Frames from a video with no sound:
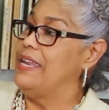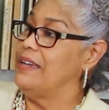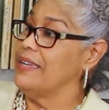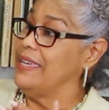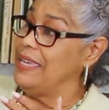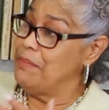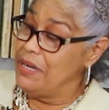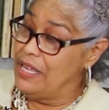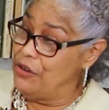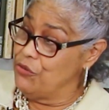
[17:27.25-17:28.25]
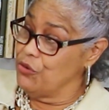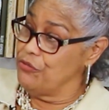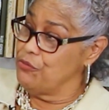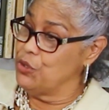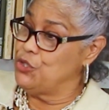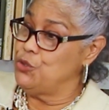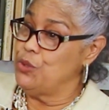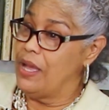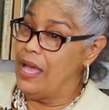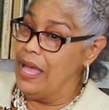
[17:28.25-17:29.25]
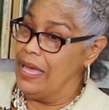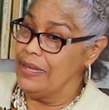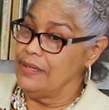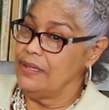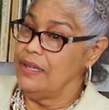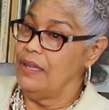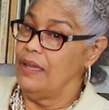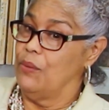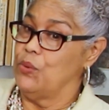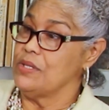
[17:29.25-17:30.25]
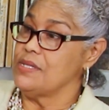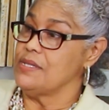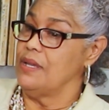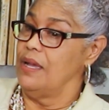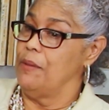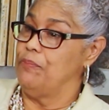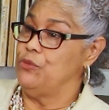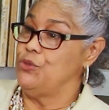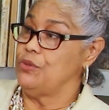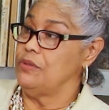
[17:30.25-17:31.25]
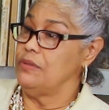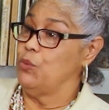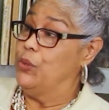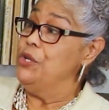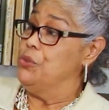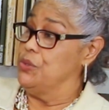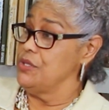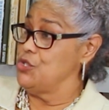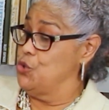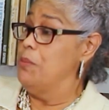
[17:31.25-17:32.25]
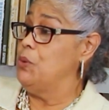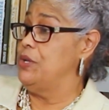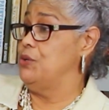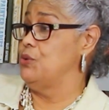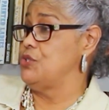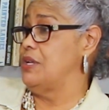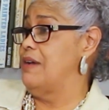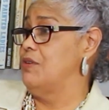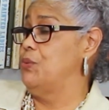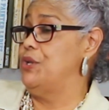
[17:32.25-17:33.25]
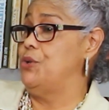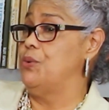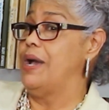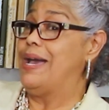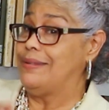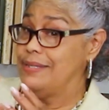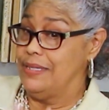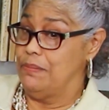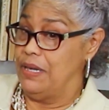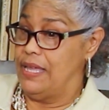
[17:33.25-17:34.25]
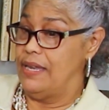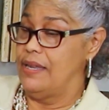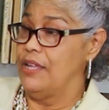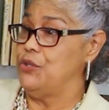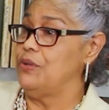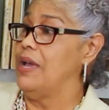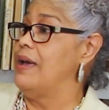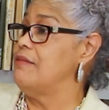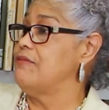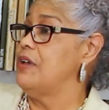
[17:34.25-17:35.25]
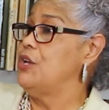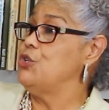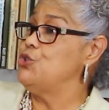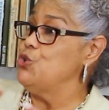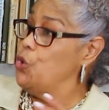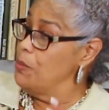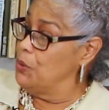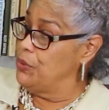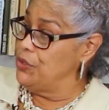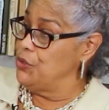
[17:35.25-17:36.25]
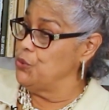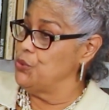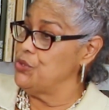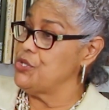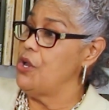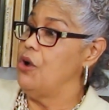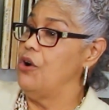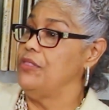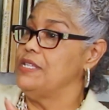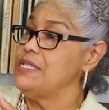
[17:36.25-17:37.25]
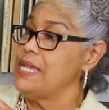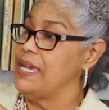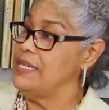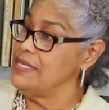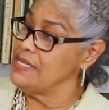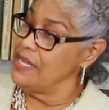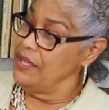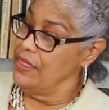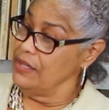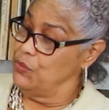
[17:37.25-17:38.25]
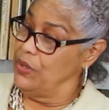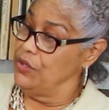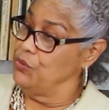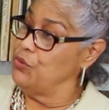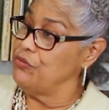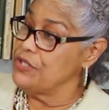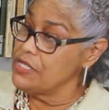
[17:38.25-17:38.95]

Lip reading: In a gable end roof, what you had was windows, dormer windows. You'd have a window at the gable end, and you'd have dormer windows on the sides where the roof is